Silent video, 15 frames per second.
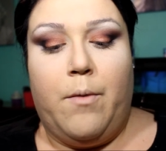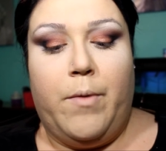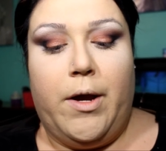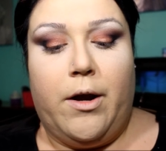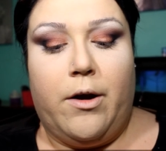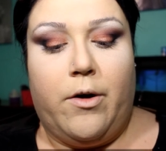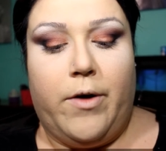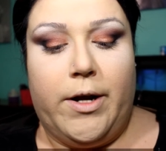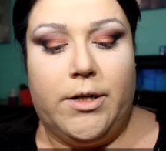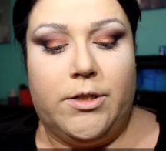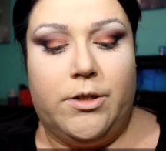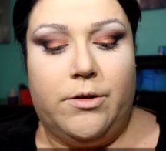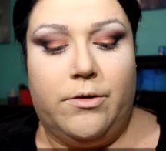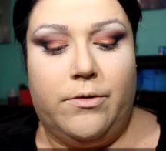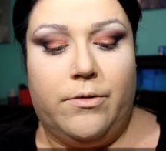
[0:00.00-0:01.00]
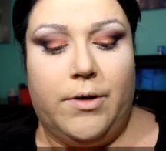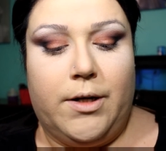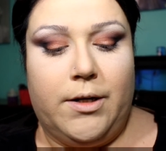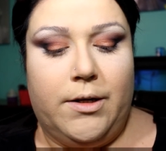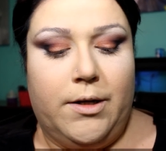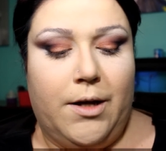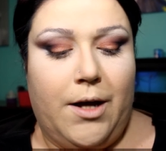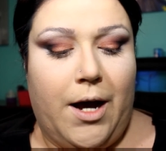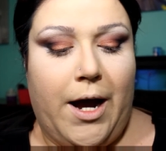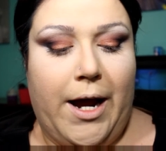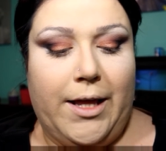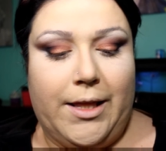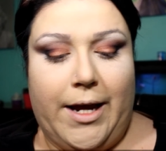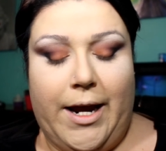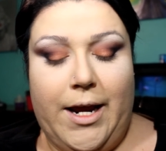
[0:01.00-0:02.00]
and we are going to
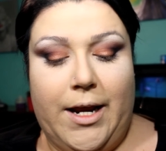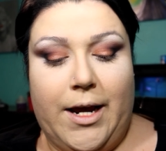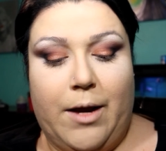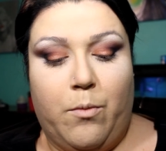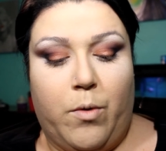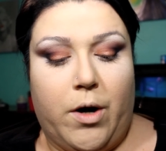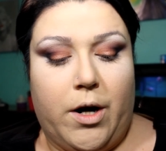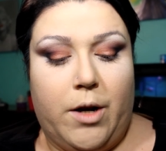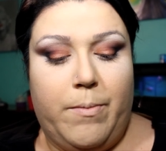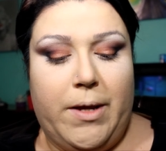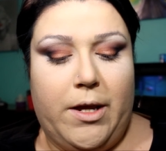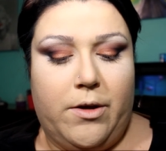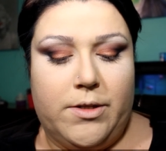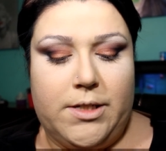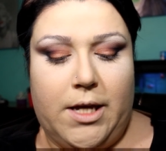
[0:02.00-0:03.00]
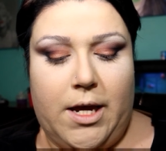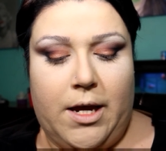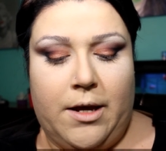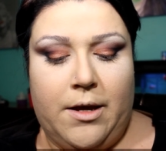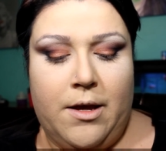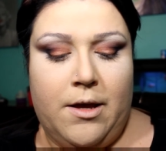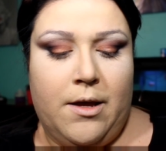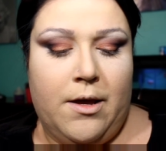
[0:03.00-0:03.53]
highlight, and we're going to be using